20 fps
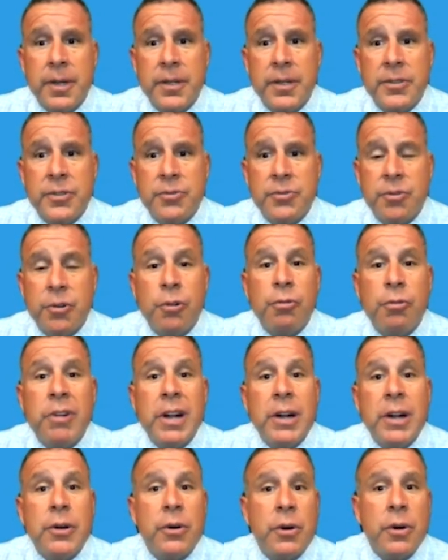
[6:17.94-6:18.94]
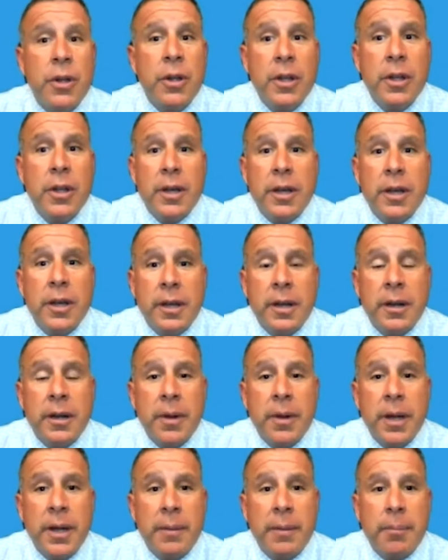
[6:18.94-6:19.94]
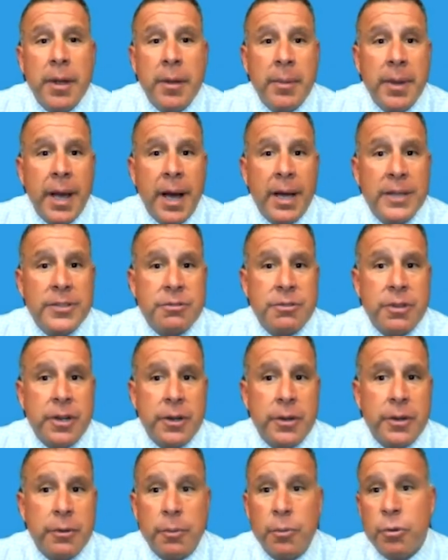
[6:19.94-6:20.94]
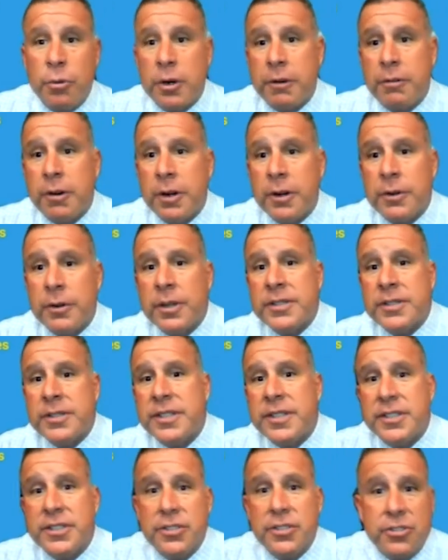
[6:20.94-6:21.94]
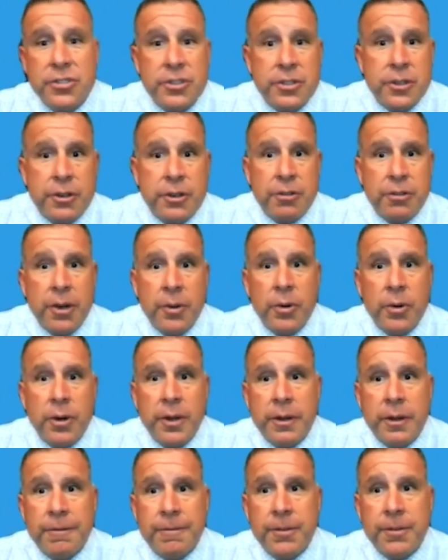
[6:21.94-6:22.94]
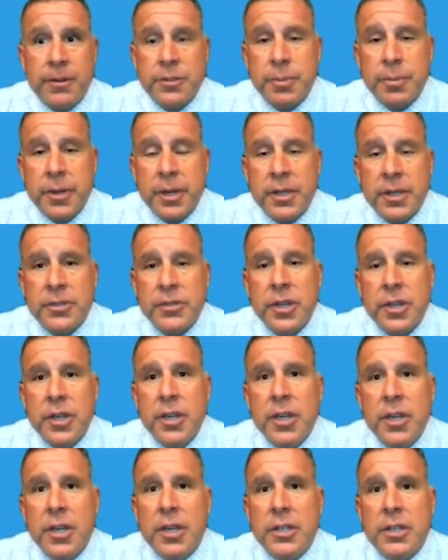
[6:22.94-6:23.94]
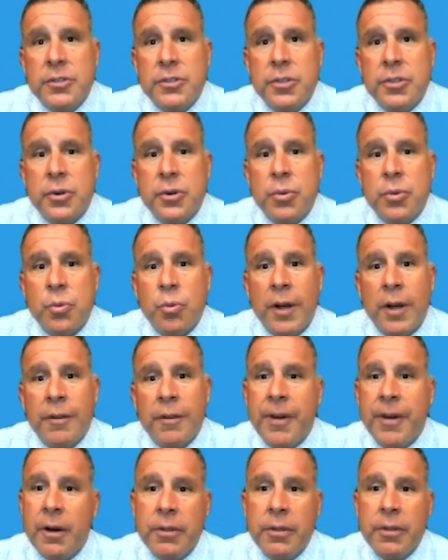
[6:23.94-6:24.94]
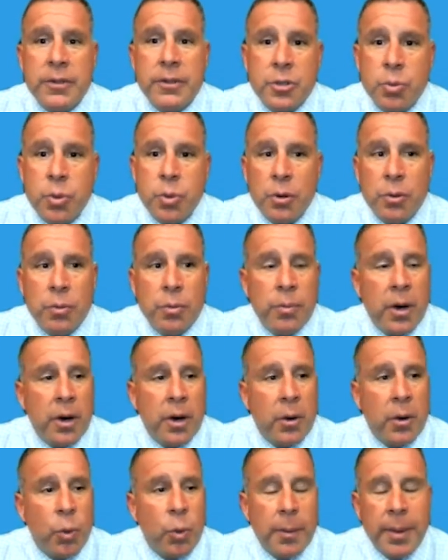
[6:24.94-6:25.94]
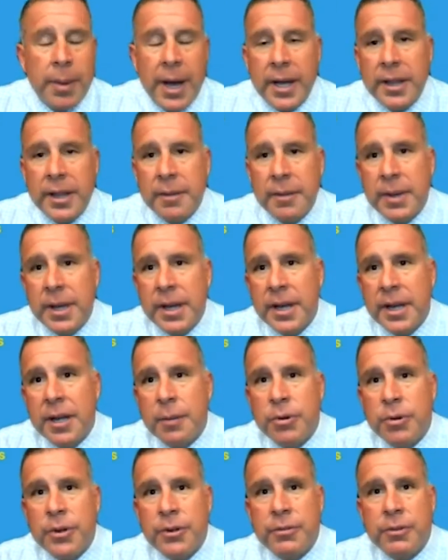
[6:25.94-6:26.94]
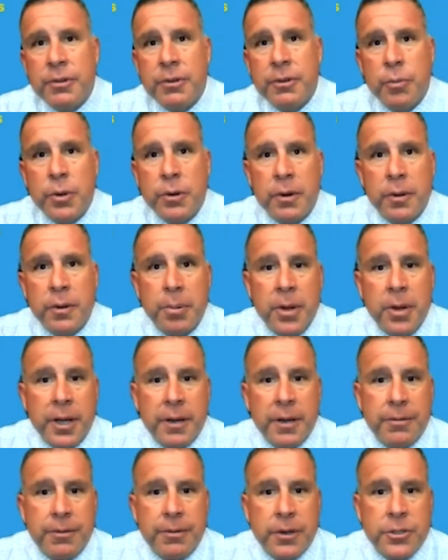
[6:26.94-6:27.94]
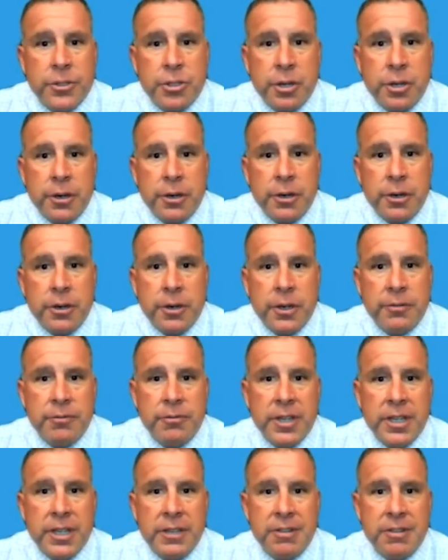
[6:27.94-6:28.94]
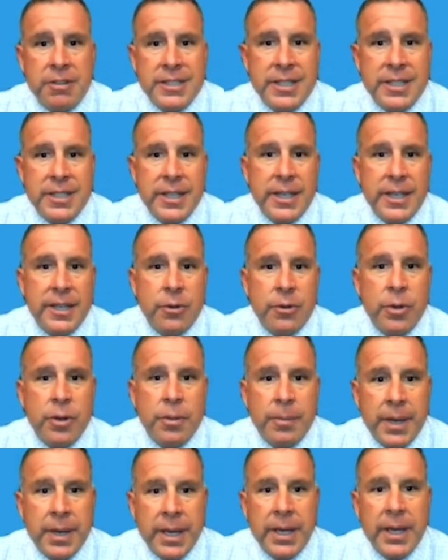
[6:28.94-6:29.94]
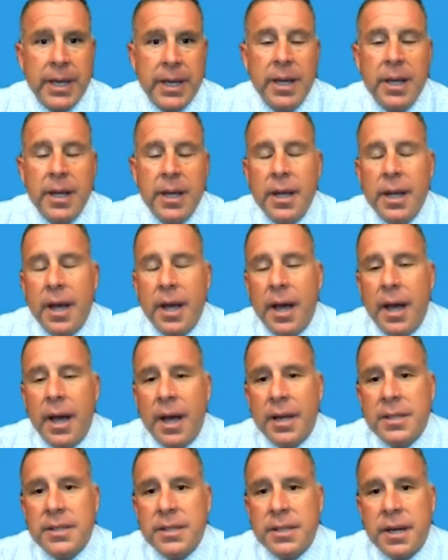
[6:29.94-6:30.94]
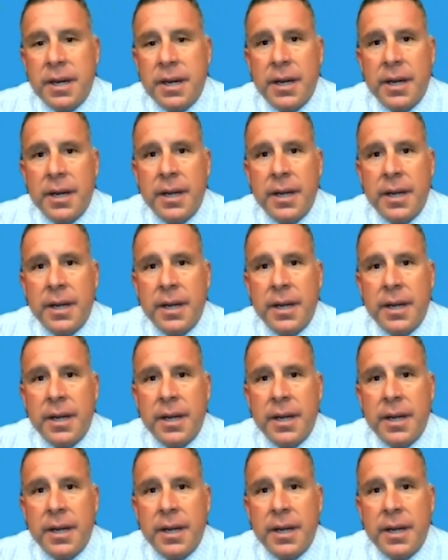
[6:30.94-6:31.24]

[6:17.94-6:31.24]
is critical, and maybe as critical or more critical as a decision to create one in the first place. And so I found this quote way back in the beginning of Bridgeford when we were applying for our charter. It really resonated with me. And